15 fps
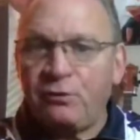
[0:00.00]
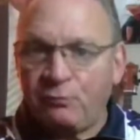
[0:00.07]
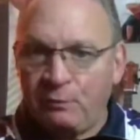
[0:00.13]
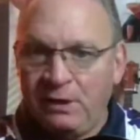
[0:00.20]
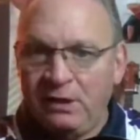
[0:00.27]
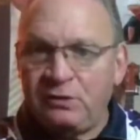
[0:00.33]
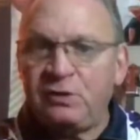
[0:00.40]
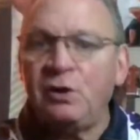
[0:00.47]

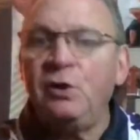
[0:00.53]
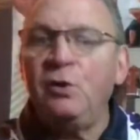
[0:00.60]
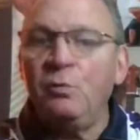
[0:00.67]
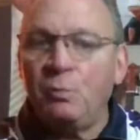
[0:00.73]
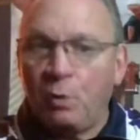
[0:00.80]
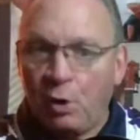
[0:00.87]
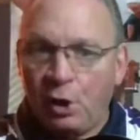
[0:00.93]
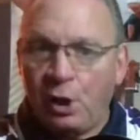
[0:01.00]
3, 2,
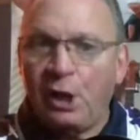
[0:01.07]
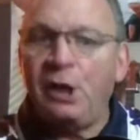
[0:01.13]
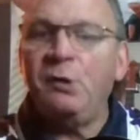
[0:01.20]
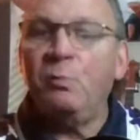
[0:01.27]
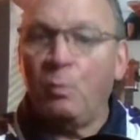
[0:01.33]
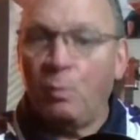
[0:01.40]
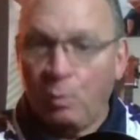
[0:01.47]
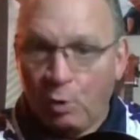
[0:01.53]

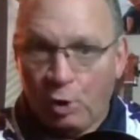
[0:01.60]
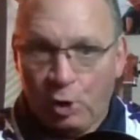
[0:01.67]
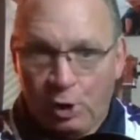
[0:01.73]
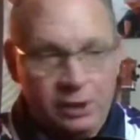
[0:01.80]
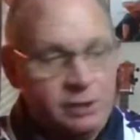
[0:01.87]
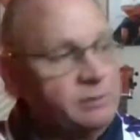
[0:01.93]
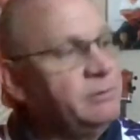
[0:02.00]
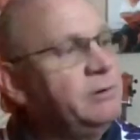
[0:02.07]
1,
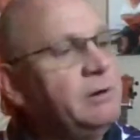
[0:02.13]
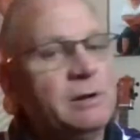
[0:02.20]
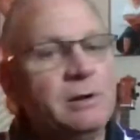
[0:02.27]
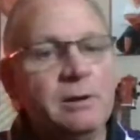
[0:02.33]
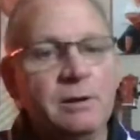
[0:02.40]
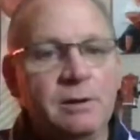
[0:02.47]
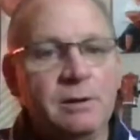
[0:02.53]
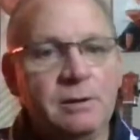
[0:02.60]
1.
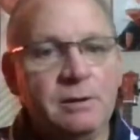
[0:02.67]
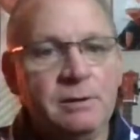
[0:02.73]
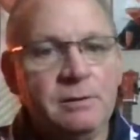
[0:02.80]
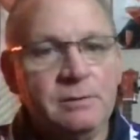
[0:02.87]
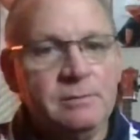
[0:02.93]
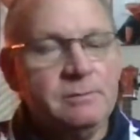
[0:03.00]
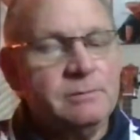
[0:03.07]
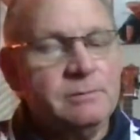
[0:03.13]

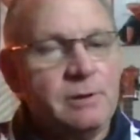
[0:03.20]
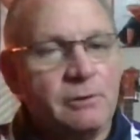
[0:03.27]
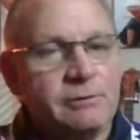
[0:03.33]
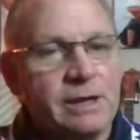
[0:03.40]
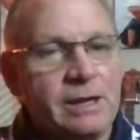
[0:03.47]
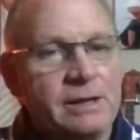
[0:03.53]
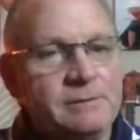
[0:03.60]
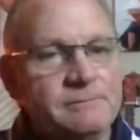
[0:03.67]

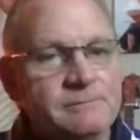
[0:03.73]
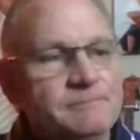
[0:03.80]
Okay.